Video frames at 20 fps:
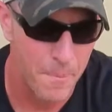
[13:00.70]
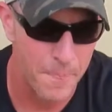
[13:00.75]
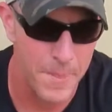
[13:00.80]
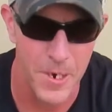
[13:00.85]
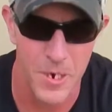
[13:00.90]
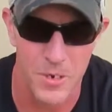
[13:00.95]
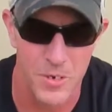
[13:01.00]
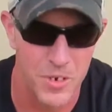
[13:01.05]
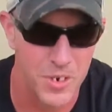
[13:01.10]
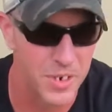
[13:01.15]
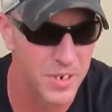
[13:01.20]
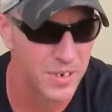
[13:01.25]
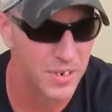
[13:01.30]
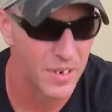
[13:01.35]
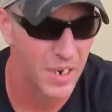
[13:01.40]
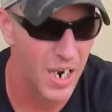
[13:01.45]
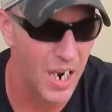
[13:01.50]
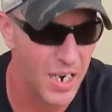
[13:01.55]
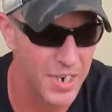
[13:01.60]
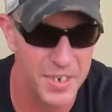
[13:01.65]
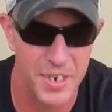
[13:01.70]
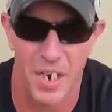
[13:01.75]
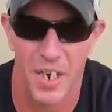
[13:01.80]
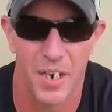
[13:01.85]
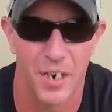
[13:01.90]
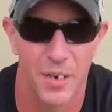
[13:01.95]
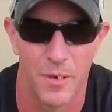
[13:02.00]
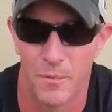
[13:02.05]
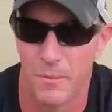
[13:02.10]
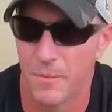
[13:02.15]
there's a
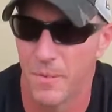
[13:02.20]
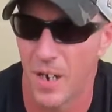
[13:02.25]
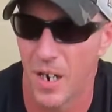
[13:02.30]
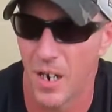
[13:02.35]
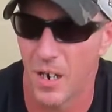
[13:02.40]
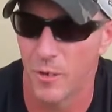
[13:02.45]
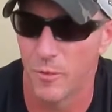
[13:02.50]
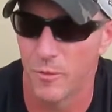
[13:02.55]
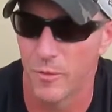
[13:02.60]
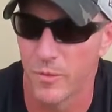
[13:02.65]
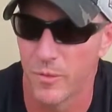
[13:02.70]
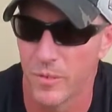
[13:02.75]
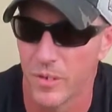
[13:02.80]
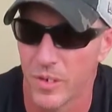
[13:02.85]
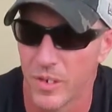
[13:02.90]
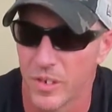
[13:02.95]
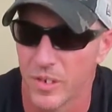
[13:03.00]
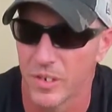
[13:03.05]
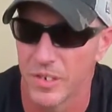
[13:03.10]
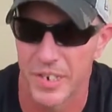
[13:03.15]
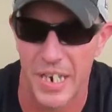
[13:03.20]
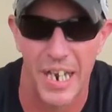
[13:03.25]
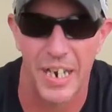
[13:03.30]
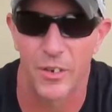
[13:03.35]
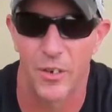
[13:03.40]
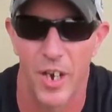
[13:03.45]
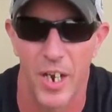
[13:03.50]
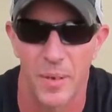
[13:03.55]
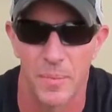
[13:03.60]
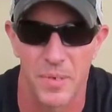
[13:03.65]
ton of
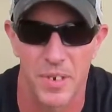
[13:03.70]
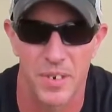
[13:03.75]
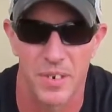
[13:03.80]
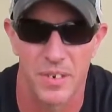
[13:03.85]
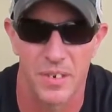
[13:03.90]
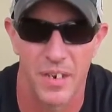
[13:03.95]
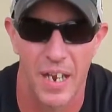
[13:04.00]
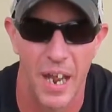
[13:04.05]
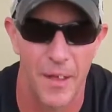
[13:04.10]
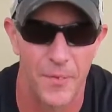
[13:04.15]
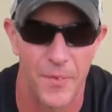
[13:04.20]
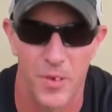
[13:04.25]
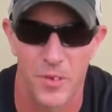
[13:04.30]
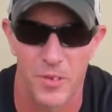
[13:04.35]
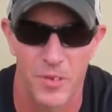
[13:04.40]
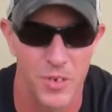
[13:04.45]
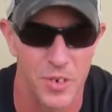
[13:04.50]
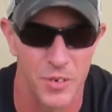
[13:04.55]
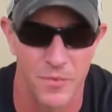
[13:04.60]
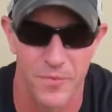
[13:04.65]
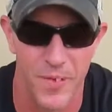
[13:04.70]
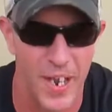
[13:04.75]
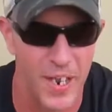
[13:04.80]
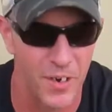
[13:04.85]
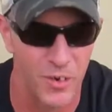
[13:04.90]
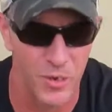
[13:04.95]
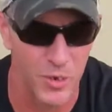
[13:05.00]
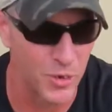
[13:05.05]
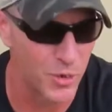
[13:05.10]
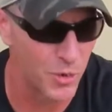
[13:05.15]
diagrams out there that you can find
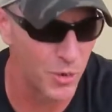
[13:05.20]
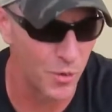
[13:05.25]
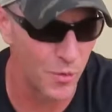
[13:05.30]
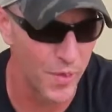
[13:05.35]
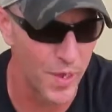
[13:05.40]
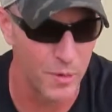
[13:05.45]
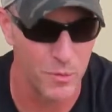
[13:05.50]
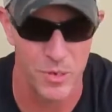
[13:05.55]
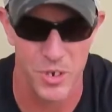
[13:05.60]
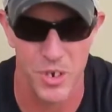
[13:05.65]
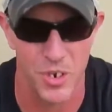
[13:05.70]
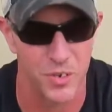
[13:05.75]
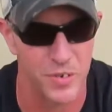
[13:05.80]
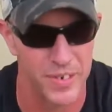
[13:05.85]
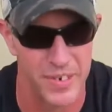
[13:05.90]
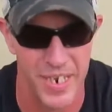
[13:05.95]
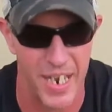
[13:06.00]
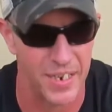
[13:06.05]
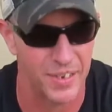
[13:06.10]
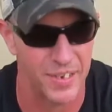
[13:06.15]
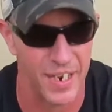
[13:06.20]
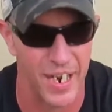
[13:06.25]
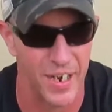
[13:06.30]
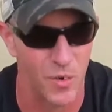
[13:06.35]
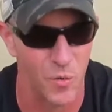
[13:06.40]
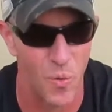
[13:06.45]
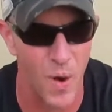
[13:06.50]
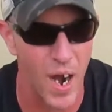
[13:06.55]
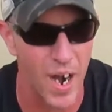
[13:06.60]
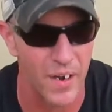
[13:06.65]
on Google that will show you exactly how
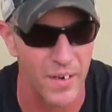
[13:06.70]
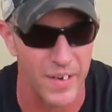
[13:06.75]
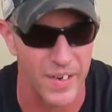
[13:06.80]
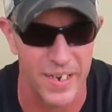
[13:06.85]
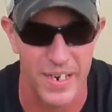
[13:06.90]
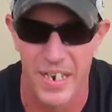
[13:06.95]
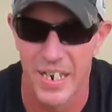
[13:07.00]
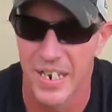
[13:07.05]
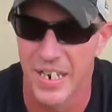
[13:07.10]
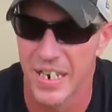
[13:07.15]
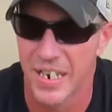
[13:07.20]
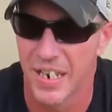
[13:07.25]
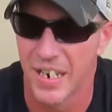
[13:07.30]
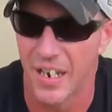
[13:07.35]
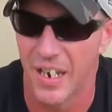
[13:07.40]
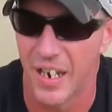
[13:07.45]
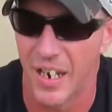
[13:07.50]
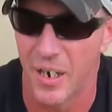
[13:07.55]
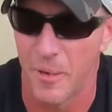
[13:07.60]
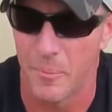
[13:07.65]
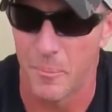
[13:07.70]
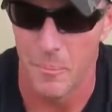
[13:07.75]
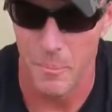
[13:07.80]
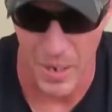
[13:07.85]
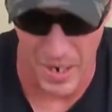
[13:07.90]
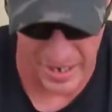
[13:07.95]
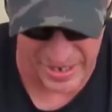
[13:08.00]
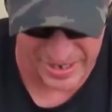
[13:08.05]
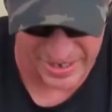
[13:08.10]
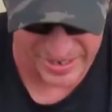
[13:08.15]
to wire it.
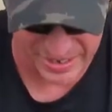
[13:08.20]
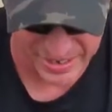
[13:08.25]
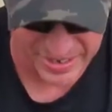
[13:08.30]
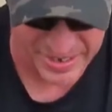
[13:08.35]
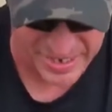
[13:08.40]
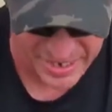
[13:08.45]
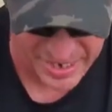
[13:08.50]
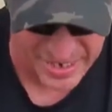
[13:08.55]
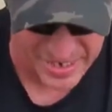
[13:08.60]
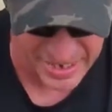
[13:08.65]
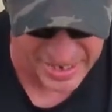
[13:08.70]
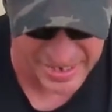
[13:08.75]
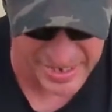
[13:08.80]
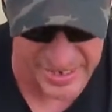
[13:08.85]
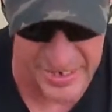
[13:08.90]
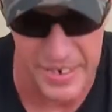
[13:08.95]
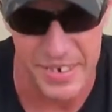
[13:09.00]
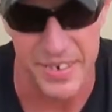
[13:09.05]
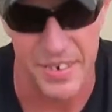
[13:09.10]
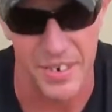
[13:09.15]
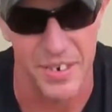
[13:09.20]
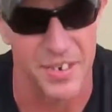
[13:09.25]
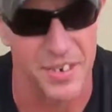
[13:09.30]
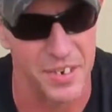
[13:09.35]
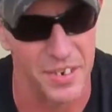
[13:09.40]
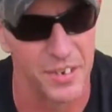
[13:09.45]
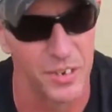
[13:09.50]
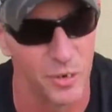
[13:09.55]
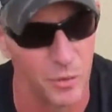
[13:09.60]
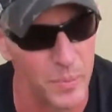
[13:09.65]
But it's
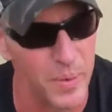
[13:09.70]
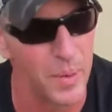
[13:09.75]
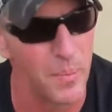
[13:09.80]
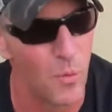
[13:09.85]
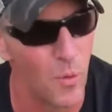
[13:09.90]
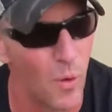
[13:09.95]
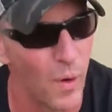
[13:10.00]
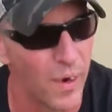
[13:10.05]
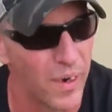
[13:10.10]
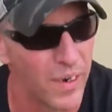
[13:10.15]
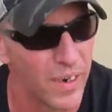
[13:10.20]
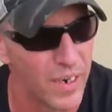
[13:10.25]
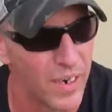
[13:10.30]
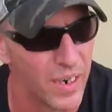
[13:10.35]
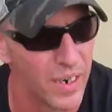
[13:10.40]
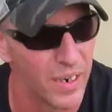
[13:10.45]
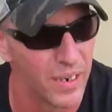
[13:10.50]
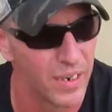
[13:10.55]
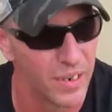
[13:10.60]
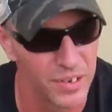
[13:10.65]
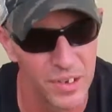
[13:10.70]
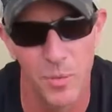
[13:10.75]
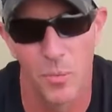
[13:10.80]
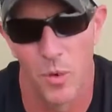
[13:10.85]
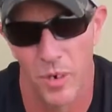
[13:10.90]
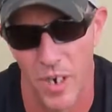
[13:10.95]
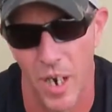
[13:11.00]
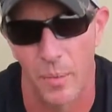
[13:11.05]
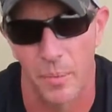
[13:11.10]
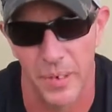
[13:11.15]
just a little
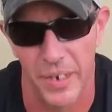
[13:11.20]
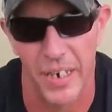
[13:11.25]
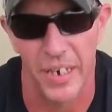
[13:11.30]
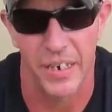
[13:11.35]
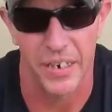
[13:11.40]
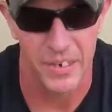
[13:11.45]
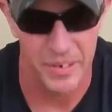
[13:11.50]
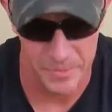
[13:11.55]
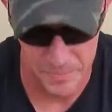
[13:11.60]
more complicated.